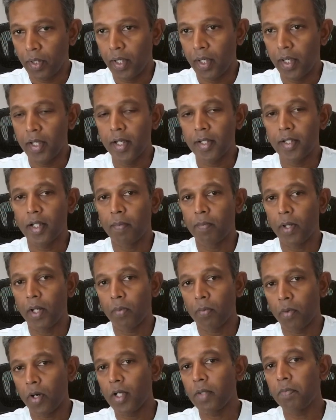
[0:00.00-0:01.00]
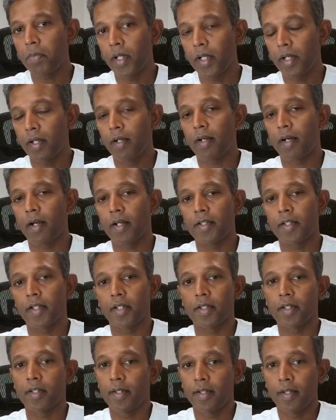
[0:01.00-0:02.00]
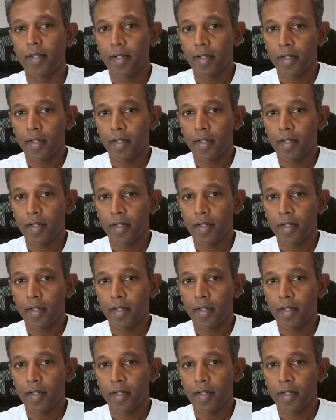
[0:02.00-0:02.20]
created by one particular organization.